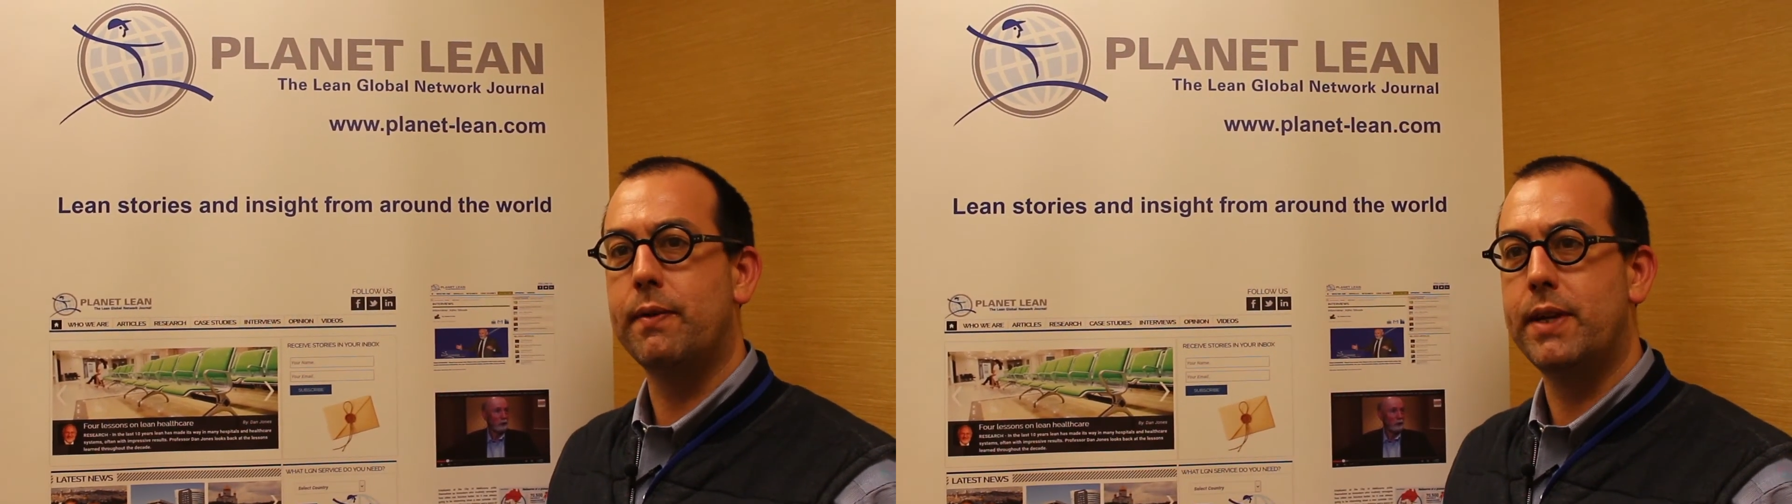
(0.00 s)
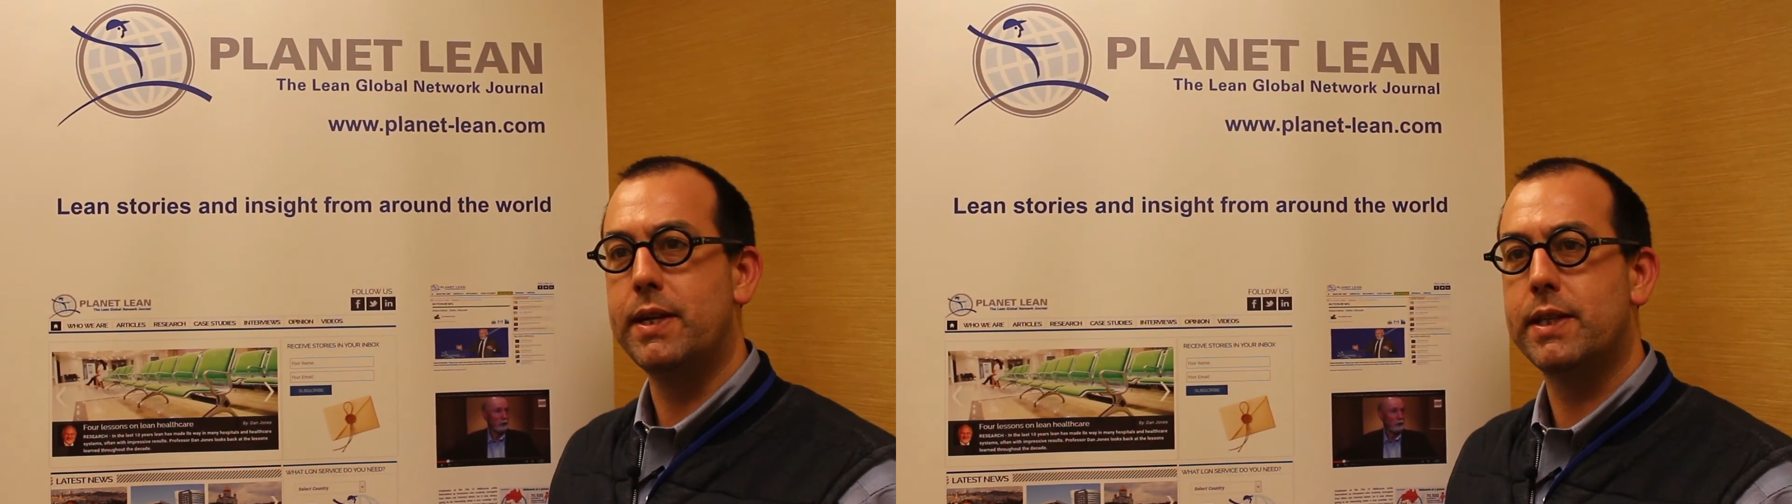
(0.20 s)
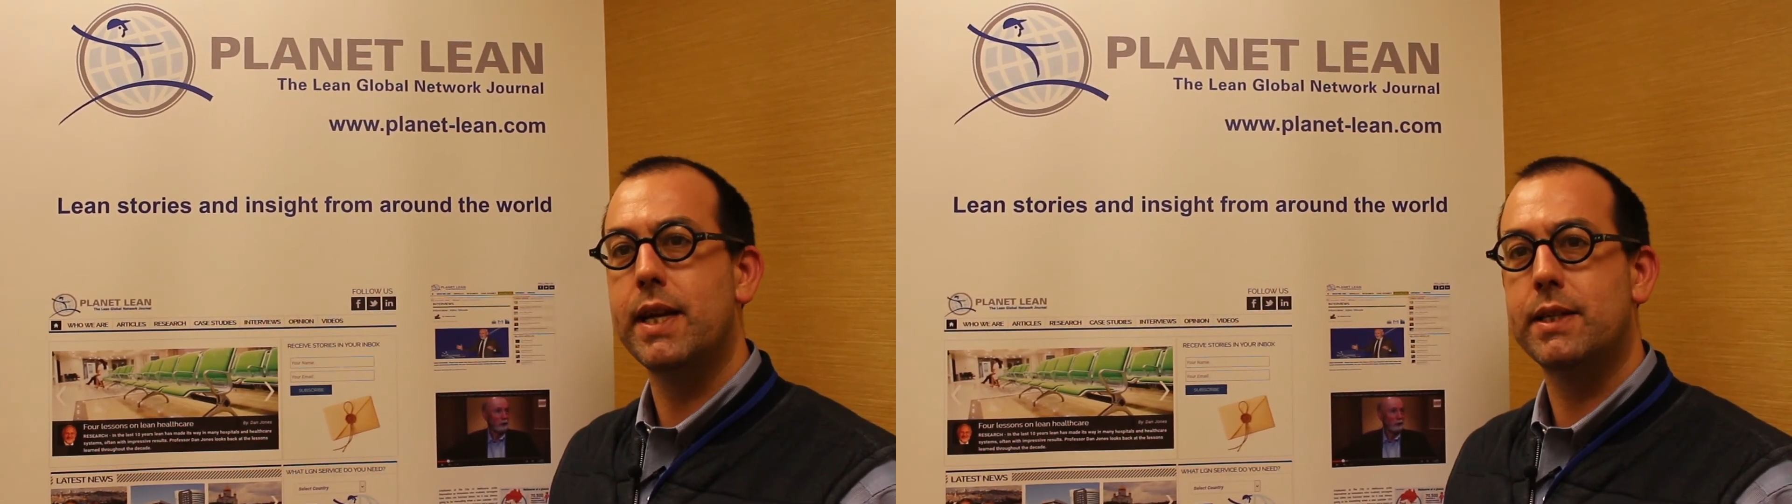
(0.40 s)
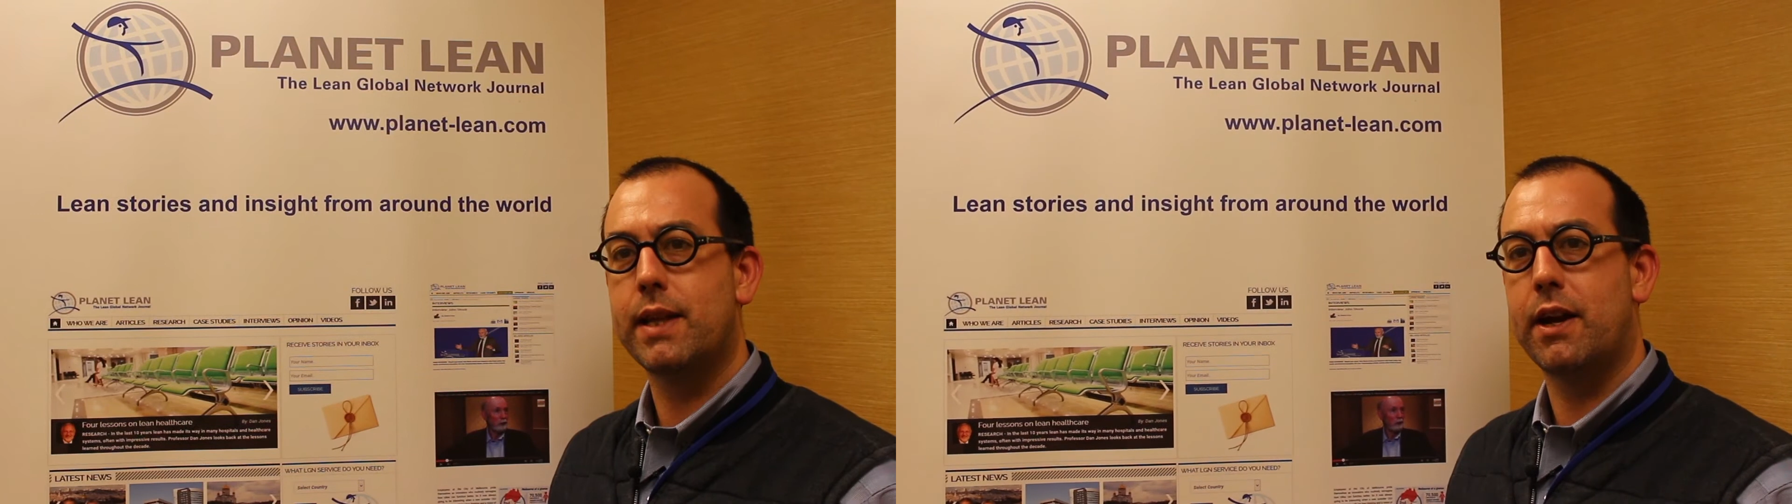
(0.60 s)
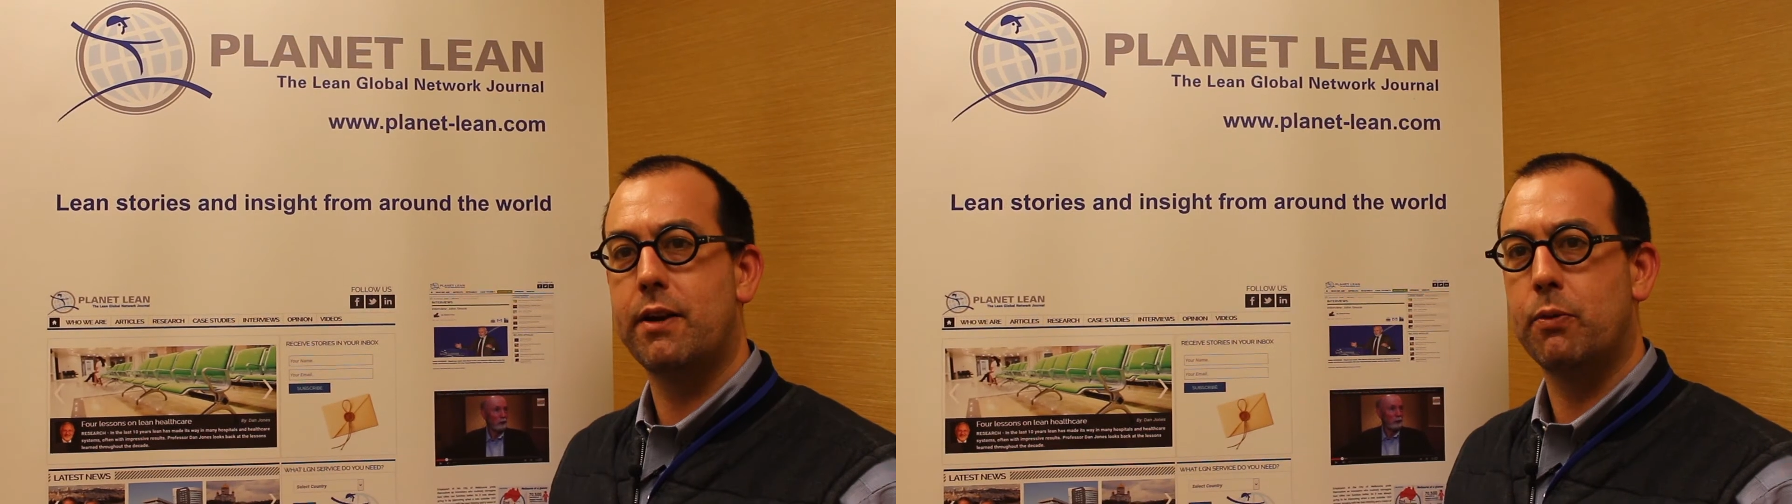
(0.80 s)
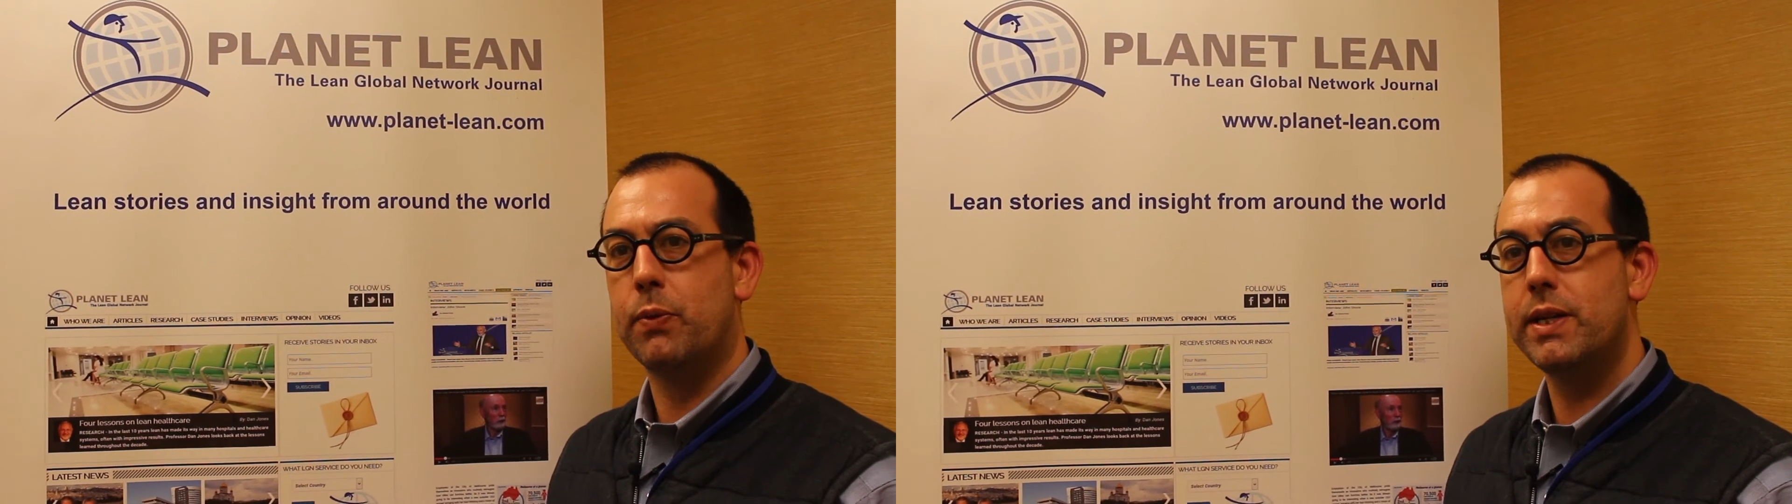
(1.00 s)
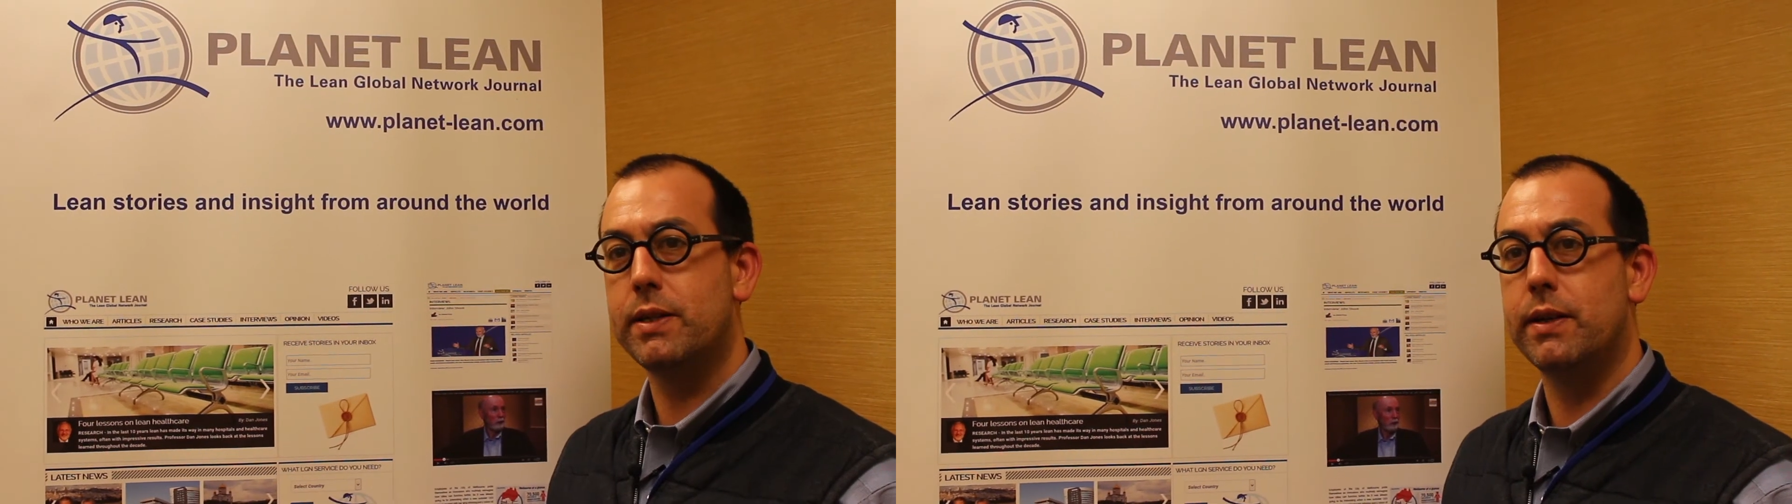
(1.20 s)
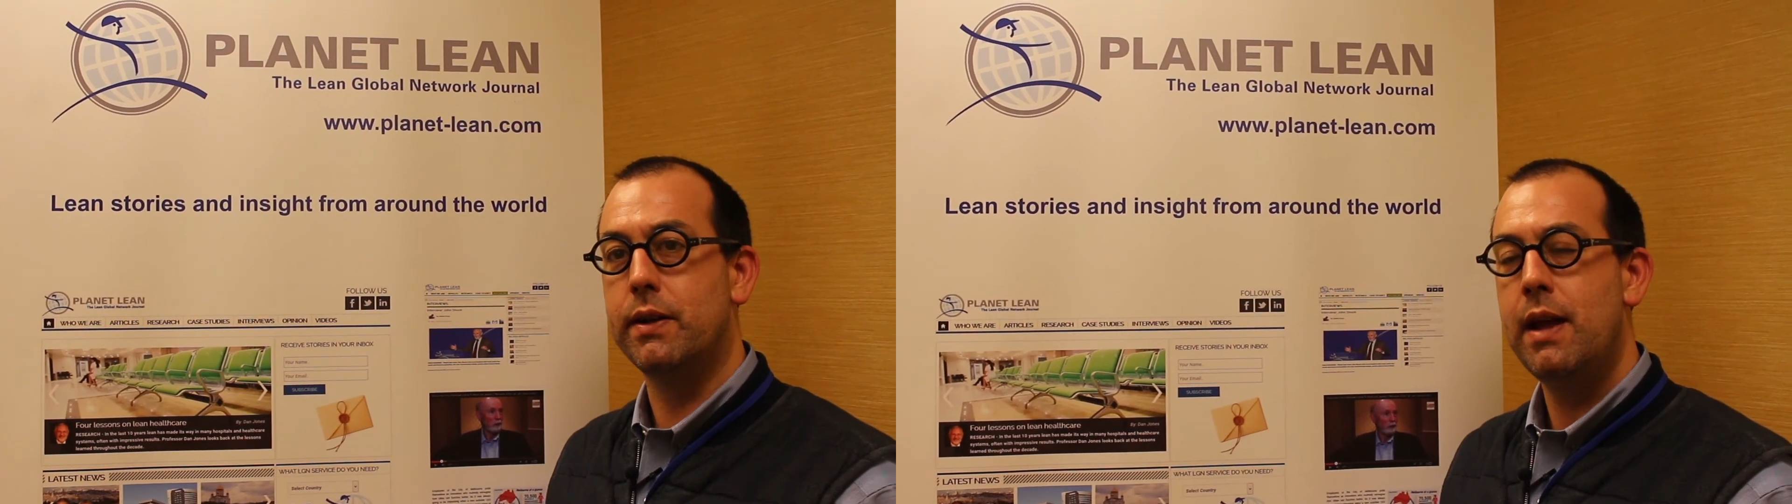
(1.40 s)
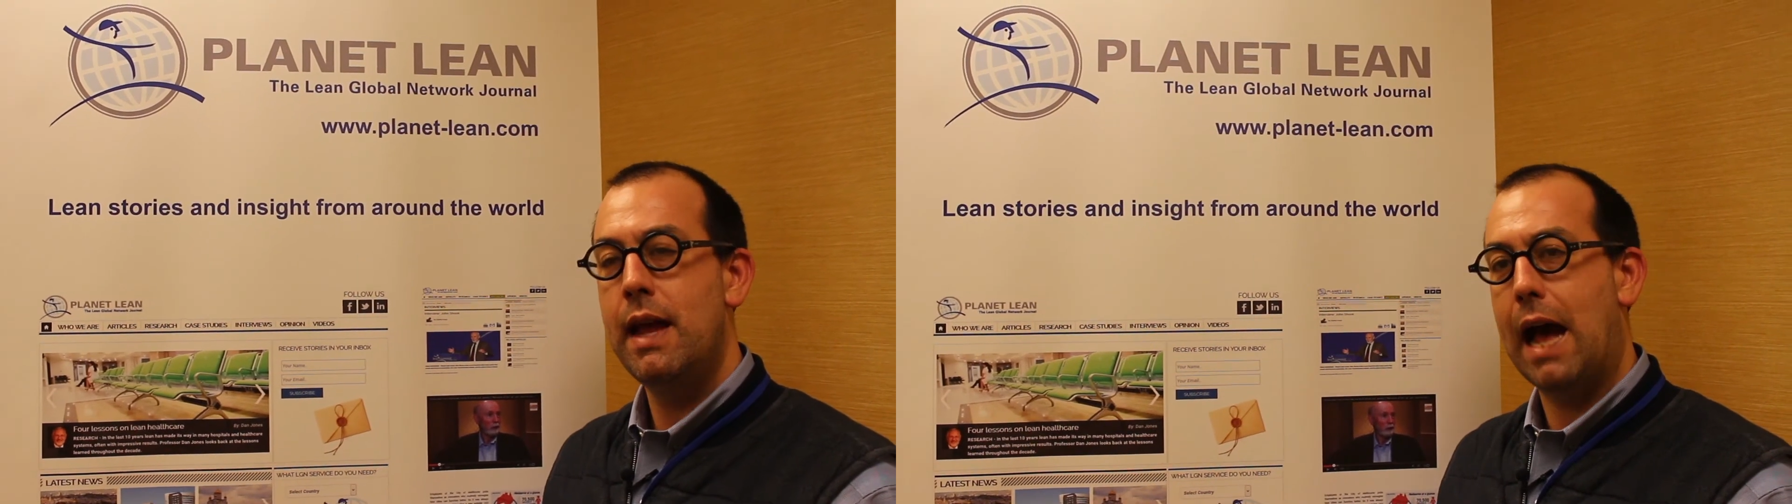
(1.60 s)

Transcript: of these things that had arisen,